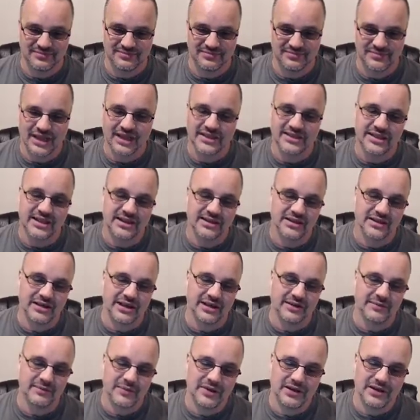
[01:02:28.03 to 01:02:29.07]
I say,
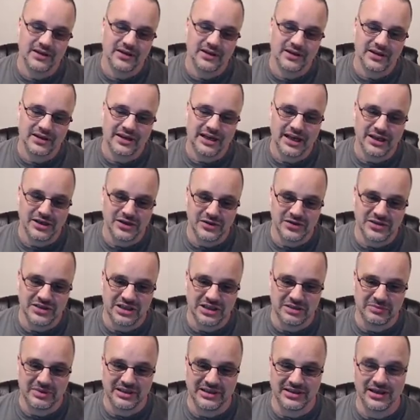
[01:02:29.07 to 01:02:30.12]
okay, can you see the
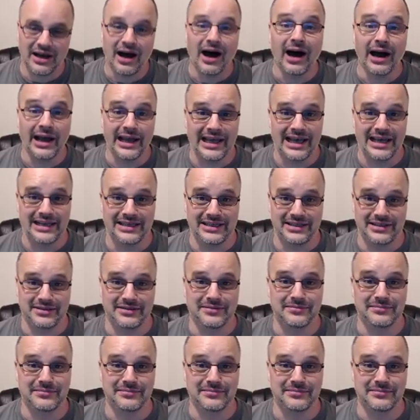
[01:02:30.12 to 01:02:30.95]
bit that I added?